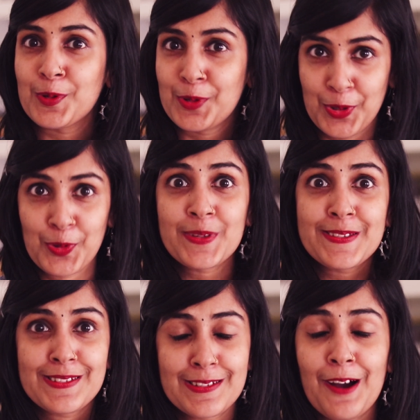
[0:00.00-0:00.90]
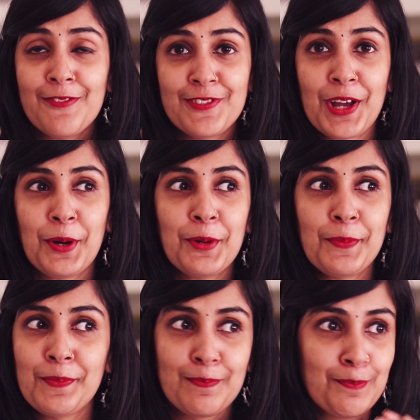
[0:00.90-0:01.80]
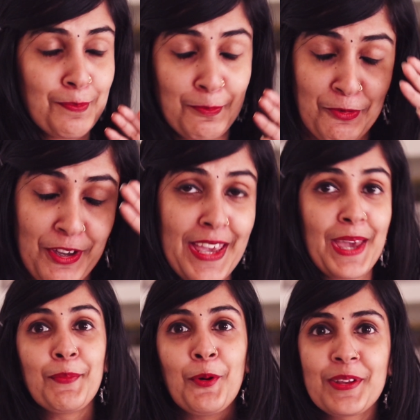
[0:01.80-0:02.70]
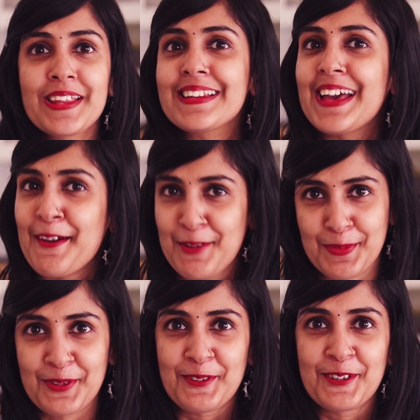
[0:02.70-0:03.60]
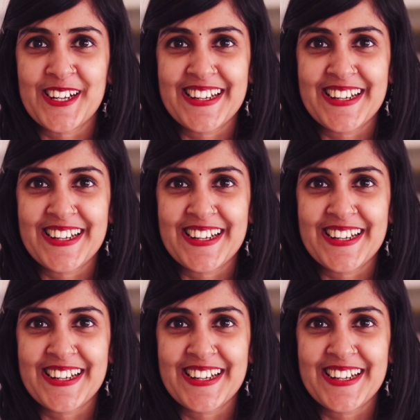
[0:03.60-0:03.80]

new stuff now, way more than ever before.